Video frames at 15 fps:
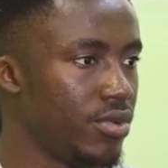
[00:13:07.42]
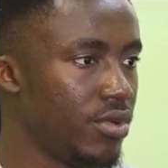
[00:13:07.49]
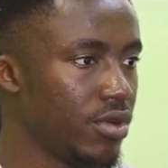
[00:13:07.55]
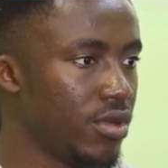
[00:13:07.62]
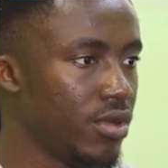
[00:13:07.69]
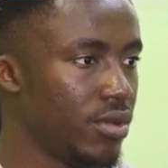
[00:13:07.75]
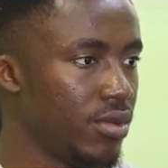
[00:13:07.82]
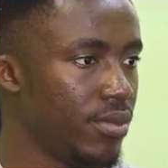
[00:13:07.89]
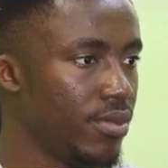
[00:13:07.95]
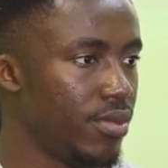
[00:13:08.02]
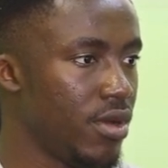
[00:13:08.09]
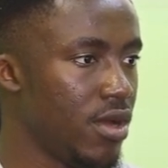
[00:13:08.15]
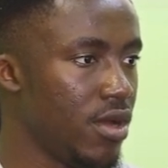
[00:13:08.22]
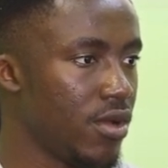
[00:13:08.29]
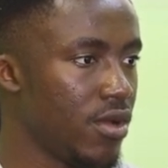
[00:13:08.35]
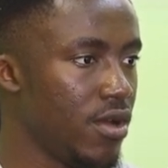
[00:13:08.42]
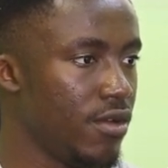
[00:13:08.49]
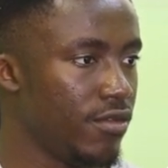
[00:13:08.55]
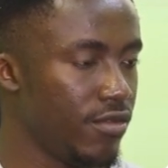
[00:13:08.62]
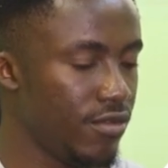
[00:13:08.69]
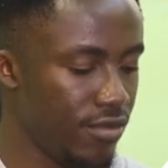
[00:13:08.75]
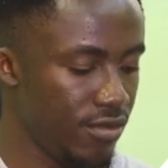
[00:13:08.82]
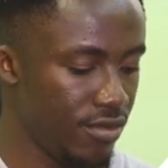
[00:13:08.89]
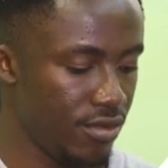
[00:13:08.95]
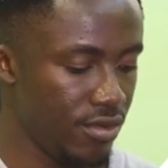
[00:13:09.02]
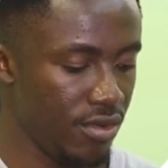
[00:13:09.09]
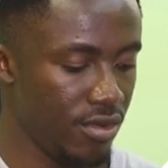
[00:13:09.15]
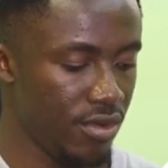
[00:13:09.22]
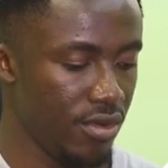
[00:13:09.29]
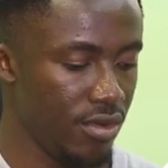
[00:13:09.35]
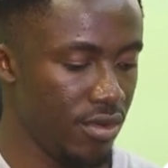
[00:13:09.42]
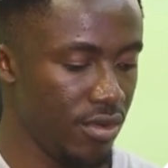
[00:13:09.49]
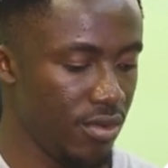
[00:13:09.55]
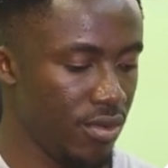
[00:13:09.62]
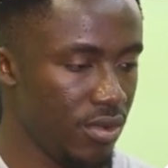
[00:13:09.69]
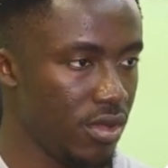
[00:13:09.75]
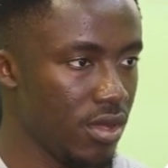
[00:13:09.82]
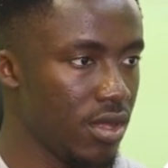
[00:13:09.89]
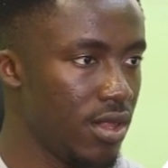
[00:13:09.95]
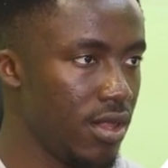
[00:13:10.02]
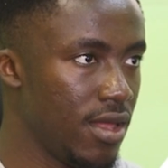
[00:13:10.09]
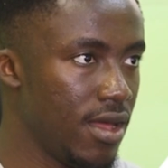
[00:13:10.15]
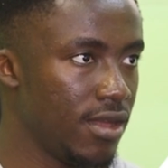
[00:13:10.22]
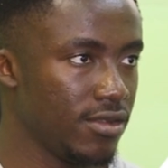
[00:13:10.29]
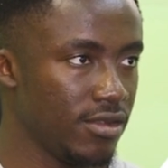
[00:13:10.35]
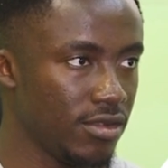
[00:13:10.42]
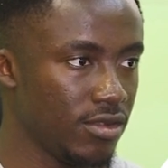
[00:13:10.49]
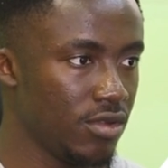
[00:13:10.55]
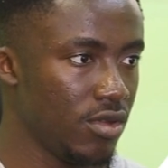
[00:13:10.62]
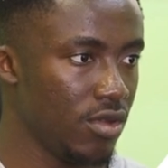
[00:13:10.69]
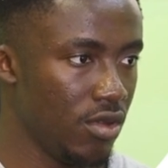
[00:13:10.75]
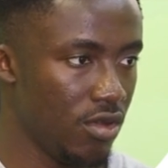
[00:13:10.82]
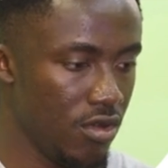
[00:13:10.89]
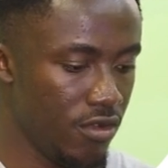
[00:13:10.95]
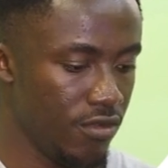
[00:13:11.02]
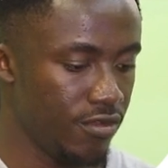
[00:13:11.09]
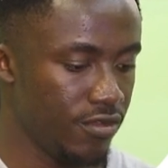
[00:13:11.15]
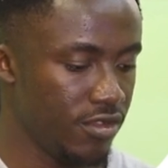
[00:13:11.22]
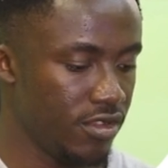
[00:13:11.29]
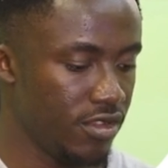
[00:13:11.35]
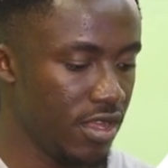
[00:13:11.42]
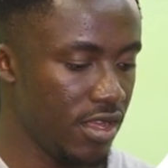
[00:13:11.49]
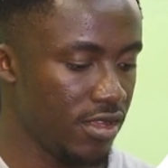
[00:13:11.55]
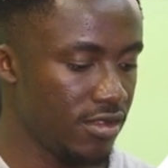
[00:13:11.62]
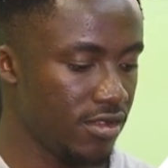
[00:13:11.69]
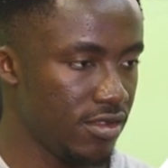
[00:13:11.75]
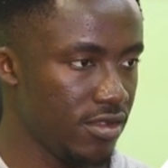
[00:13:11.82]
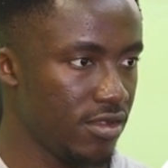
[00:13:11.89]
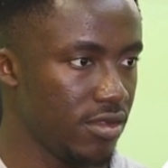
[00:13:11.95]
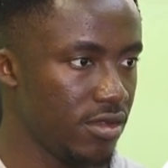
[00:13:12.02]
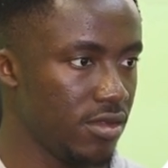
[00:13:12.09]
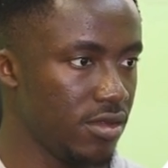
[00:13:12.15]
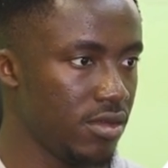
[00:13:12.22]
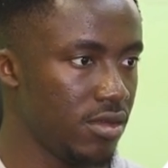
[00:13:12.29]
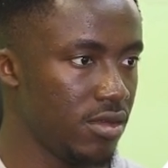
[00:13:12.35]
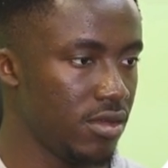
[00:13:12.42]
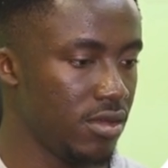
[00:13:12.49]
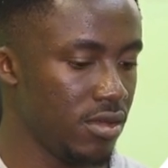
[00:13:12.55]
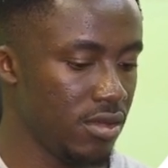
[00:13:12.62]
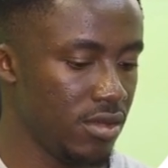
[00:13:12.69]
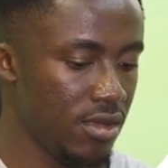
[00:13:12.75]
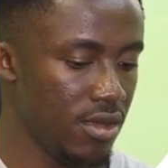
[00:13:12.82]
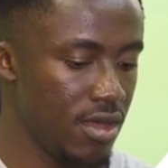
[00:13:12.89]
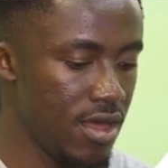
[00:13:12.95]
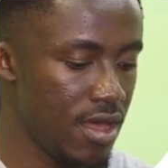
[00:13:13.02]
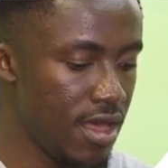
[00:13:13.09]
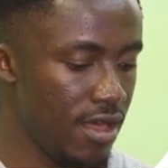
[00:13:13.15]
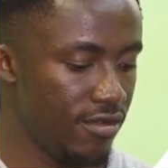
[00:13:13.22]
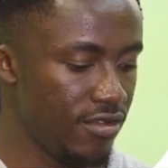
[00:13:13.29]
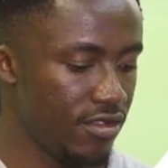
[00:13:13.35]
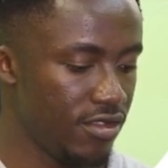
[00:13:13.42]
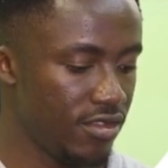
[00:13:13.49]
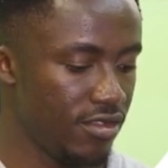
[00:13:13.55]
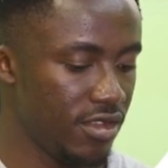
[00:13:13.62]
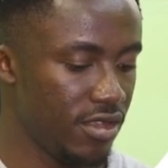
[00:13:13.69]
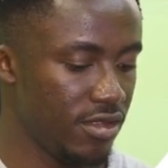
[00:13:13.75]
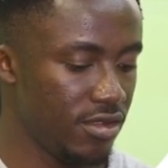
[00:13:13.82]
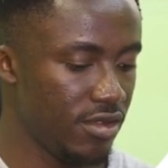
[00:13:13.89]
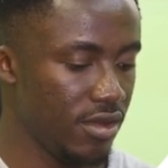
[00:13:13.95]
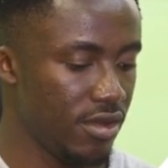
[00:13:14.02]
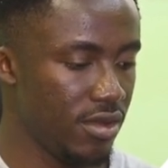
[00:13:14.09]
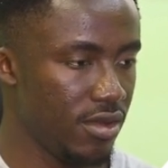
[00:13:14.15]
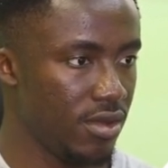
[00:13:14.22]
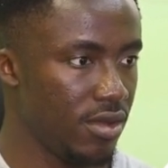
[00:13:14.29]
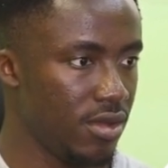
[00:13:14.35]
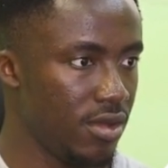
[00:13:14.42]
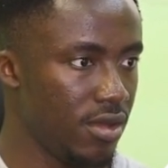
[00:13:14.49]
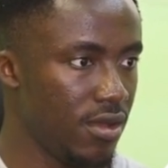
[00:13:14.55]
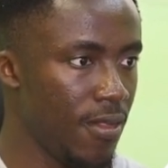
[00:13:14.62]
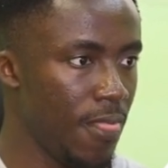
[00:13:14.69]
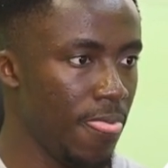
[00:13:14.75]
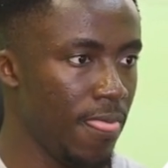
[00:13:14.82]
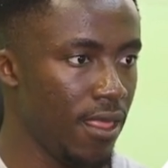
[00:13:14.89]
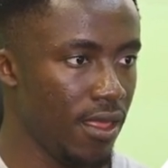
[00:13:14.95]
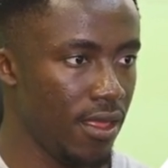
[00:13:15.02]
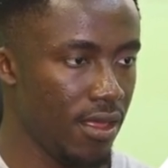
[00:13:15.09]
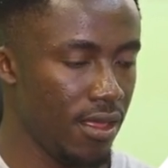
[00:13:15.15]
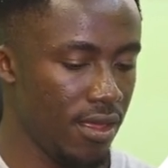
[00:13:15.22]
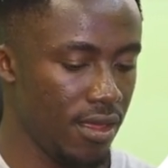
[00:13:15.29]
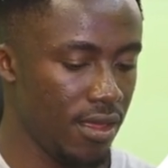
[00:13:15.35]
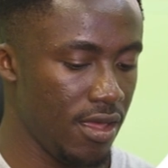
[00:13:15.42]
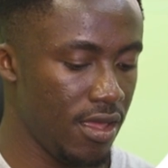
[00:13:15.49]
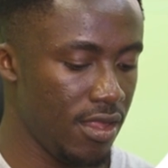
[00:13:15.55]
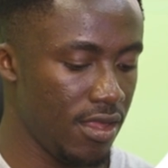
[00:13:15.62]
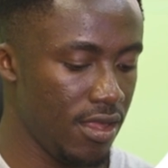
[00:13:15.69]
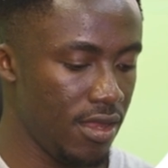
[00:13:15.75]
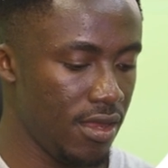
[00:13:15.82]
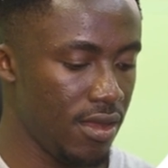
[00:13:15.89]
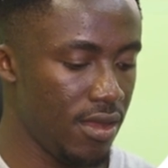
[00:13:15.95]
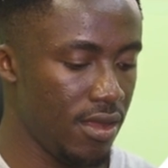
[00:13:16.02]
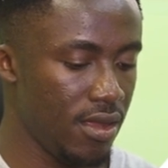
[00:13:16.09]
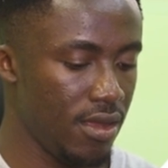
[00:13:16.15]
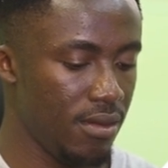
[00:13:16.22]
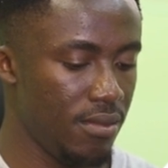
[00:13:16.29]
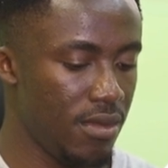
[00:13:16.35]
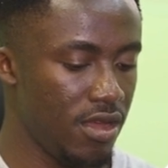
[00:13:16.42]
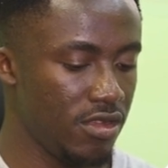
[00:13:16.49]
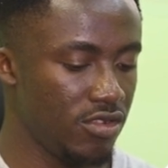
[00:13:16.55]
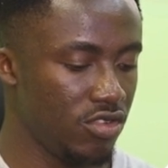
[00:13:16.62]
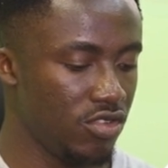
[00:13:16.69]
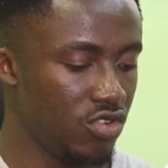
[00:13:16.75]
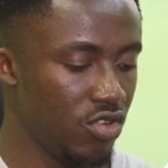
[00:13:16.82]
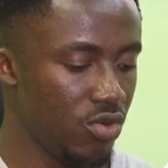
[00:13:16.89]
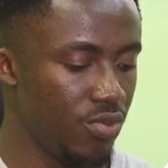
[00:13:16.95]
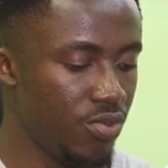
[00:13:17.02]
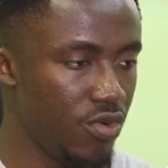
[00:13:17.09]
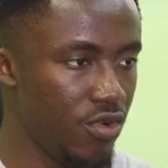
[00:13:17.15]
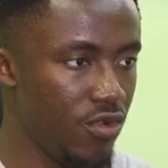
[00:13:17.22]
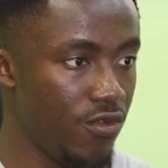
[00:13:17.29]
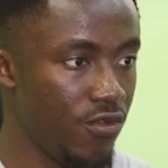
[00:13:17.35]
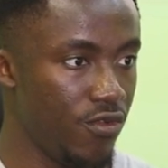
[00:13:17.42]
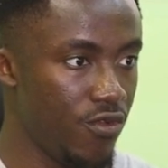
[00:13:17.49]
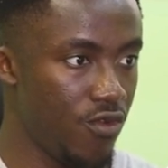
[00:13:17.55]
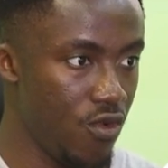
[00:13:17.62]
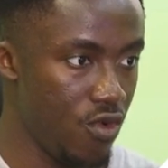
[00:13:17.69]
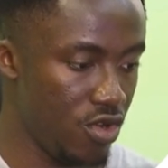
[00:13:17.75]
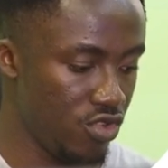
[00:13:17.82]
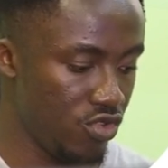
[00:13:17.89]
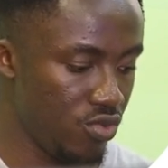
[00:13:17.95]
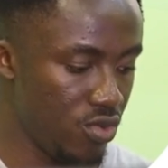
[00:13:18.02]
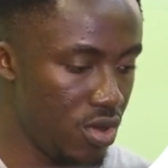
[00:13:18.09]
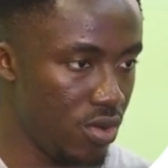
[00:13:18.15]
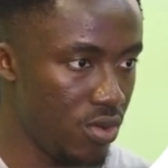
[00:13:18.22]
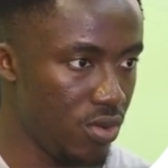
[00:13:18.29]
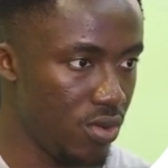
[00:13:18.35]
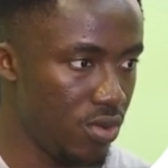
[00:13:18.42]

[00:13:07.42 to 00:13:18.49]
Okay. Paragraph with a class of text -center, and then a margin top of 4 as well.